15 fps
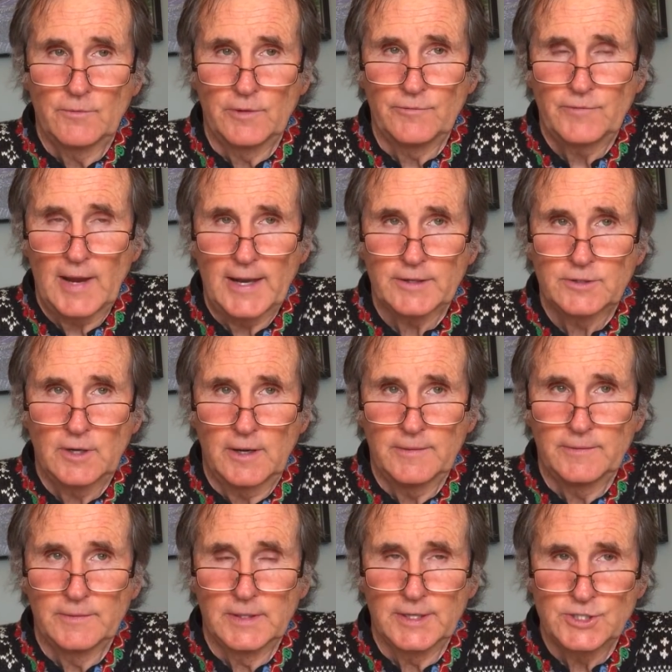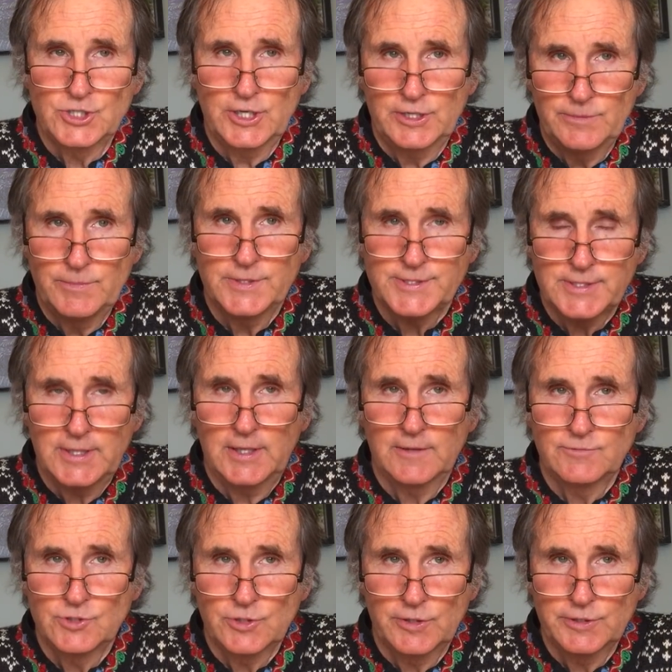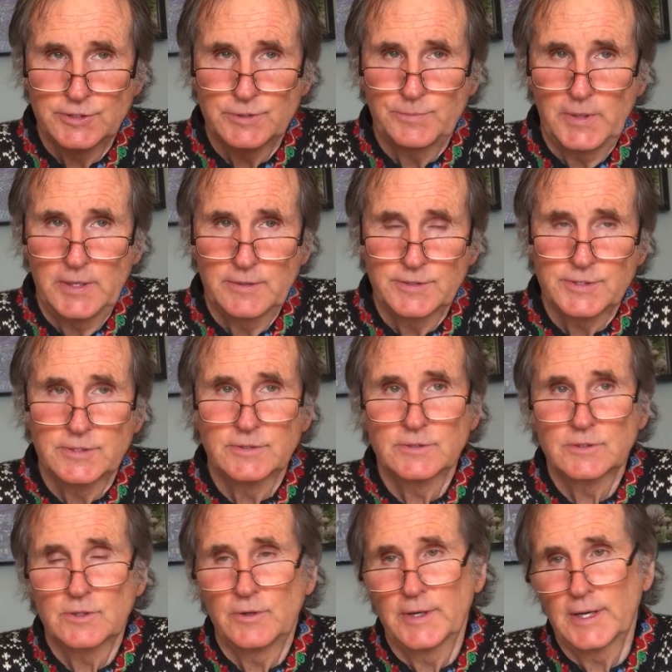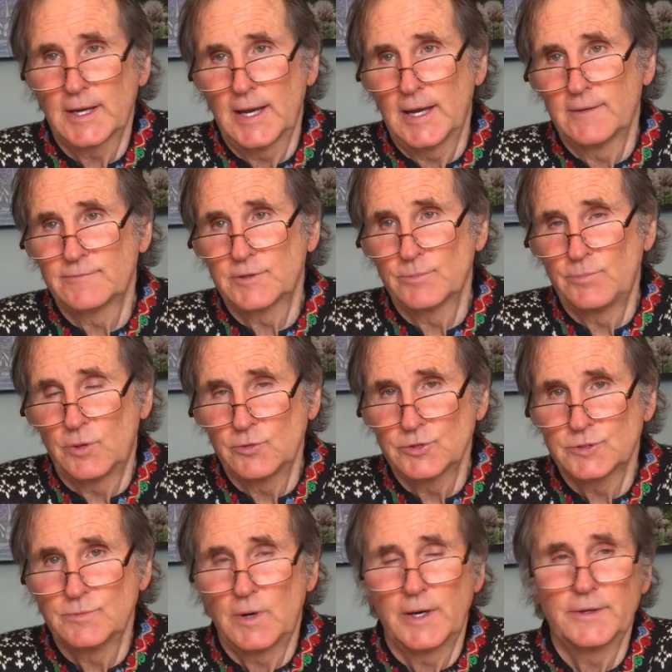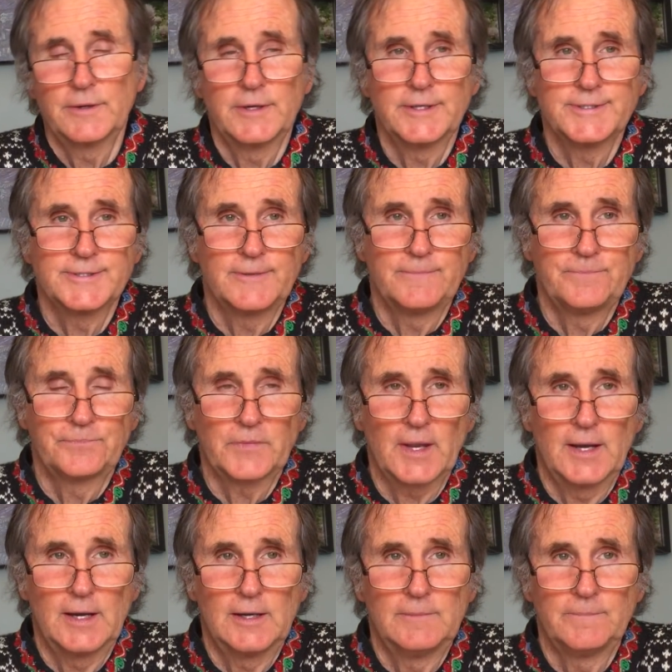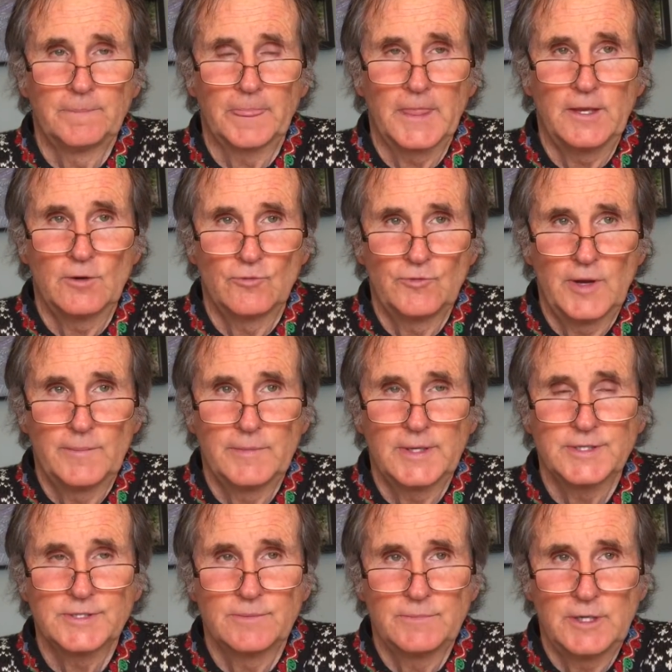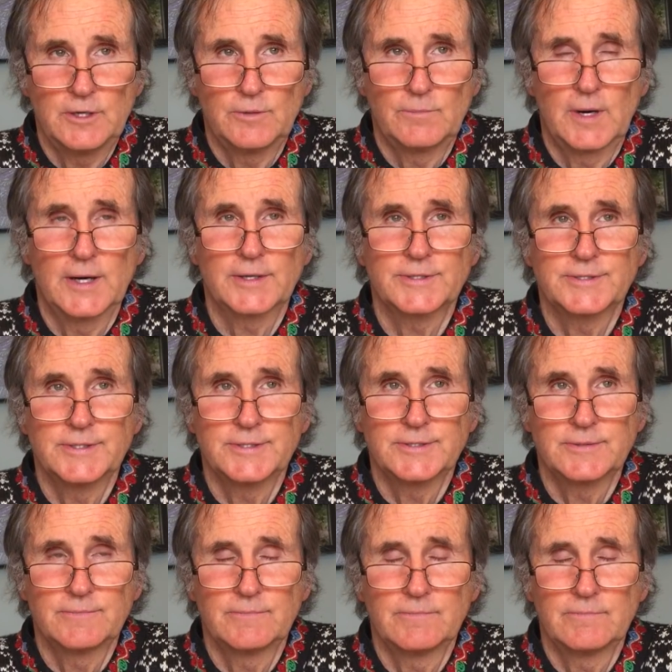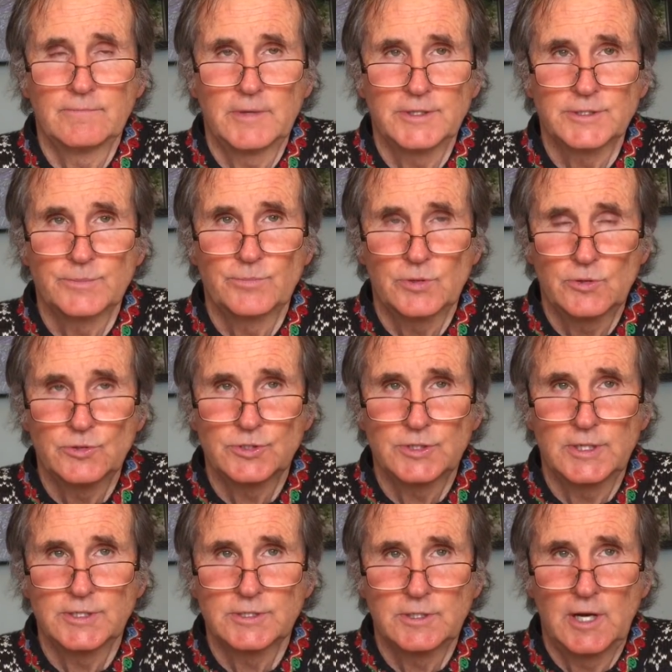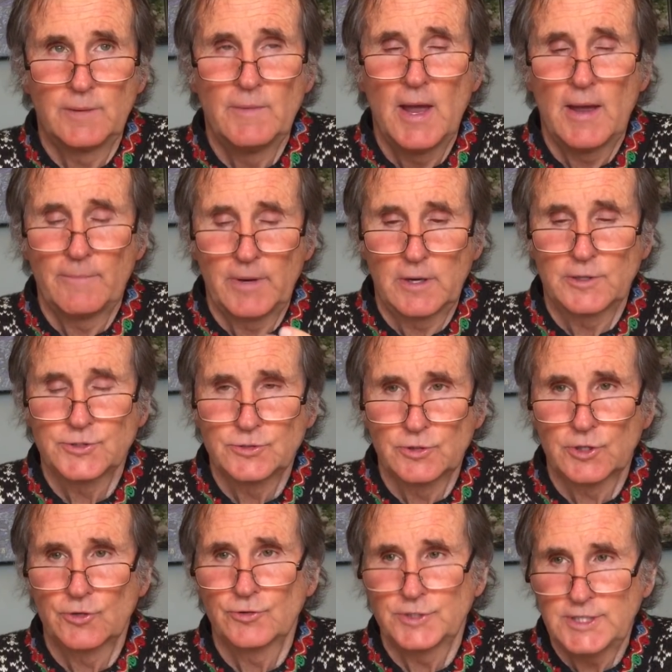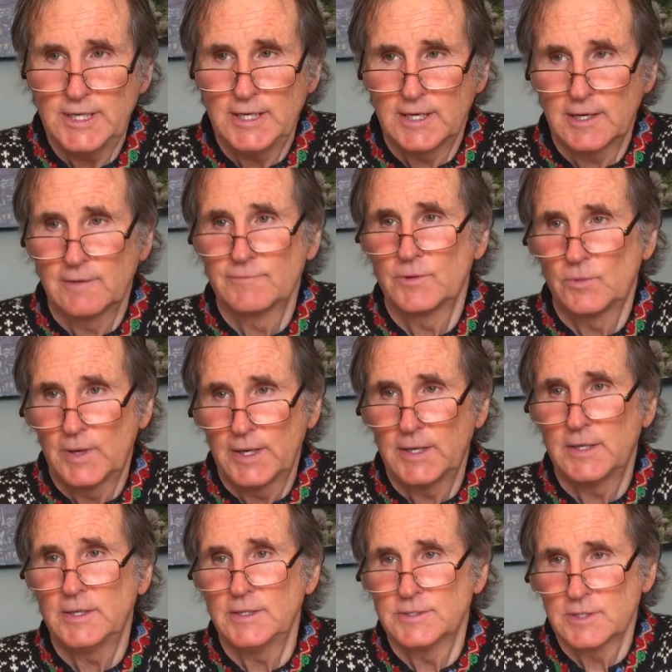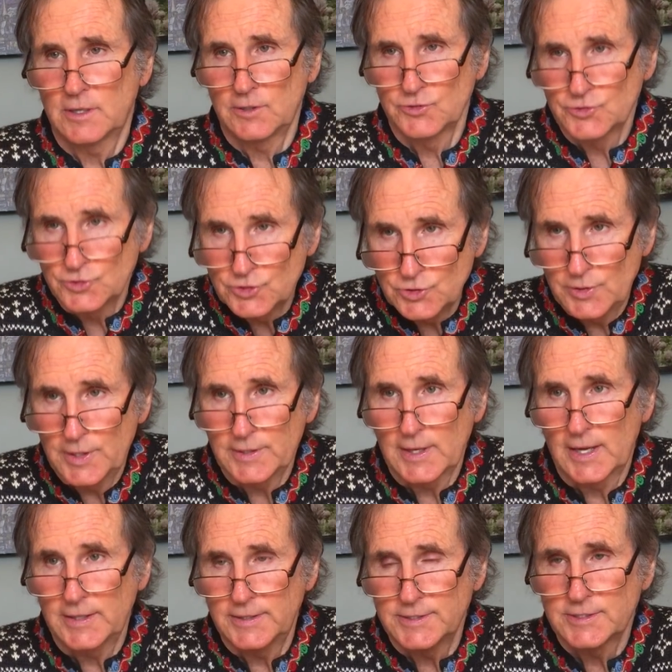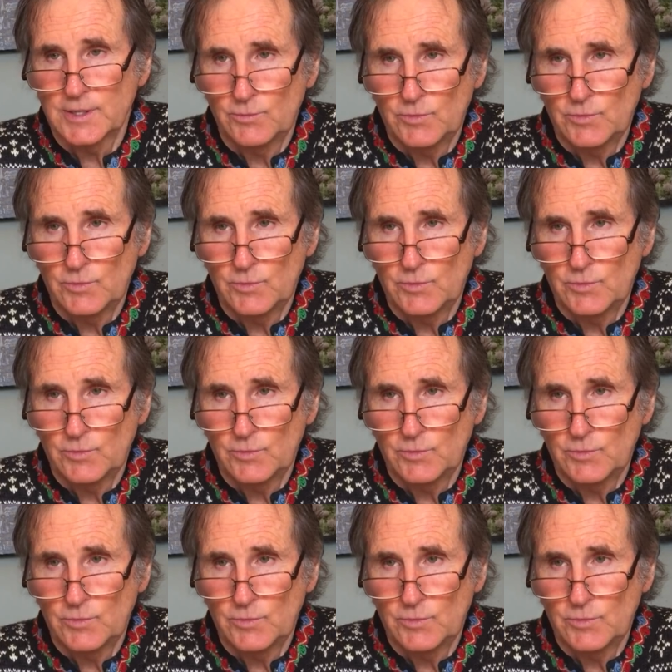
reflect on the legitimacy of Jordan Peterson's going after postmodernism, neo-feminism, neo-Marxism, his approach to Islam, but also a critique of the way he's also doing that.